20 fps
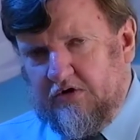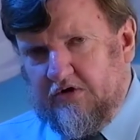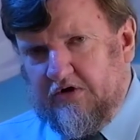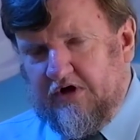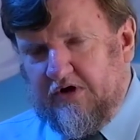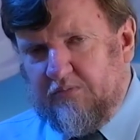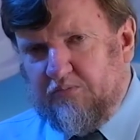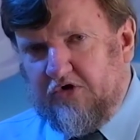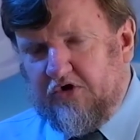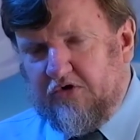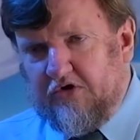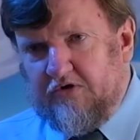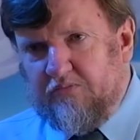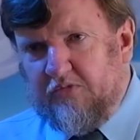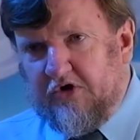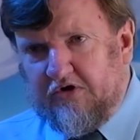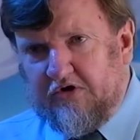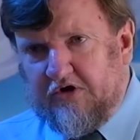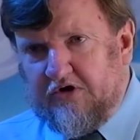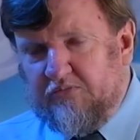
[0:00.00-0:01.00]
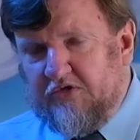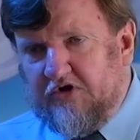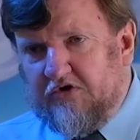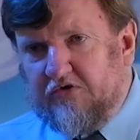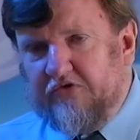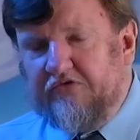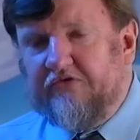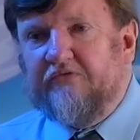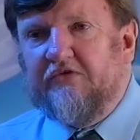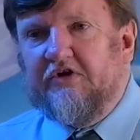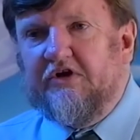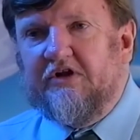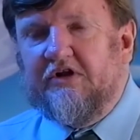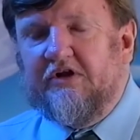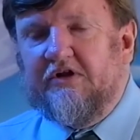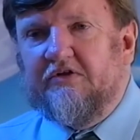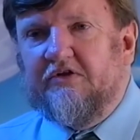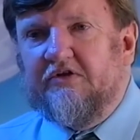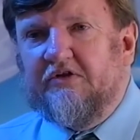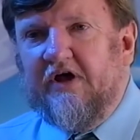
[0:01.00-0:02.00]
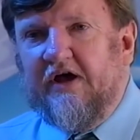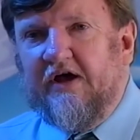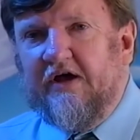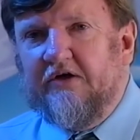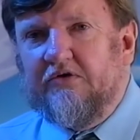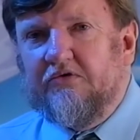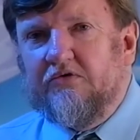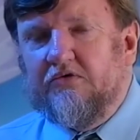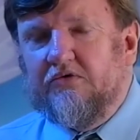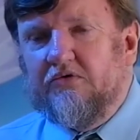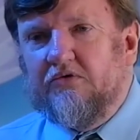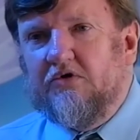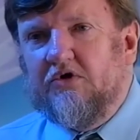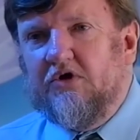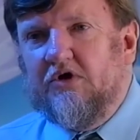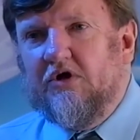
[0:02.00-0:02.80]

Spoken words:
beriberi because of eating the nardoo,